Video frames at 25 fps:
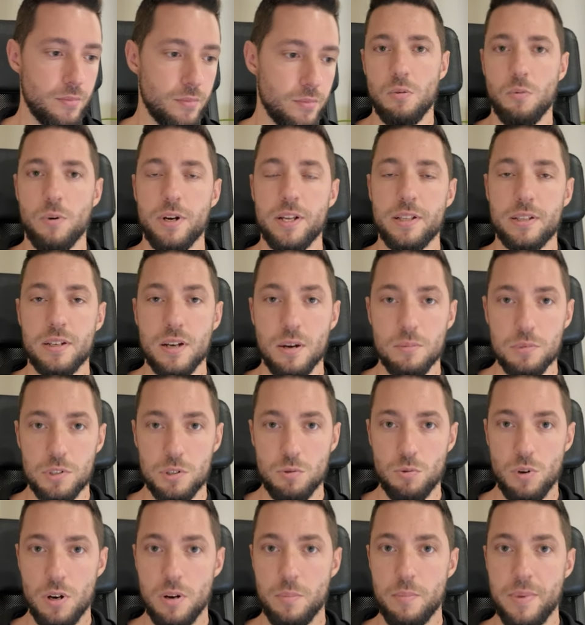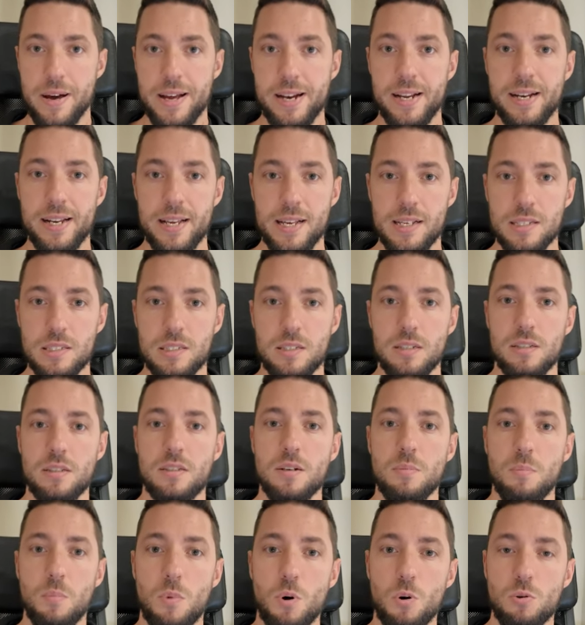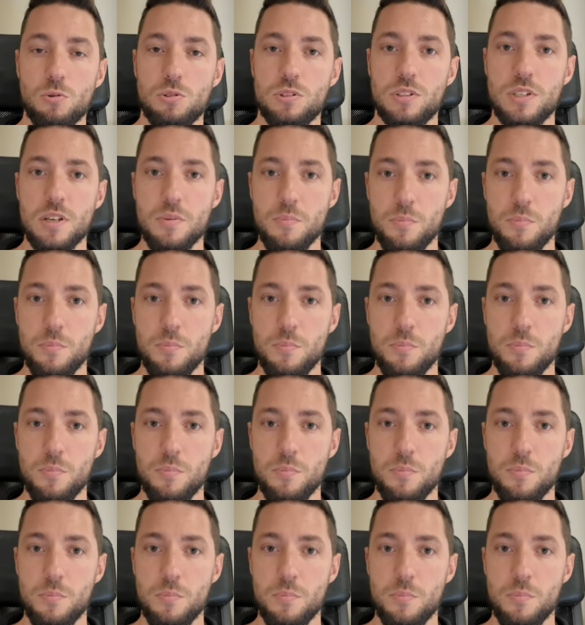When it comes to amenities, the most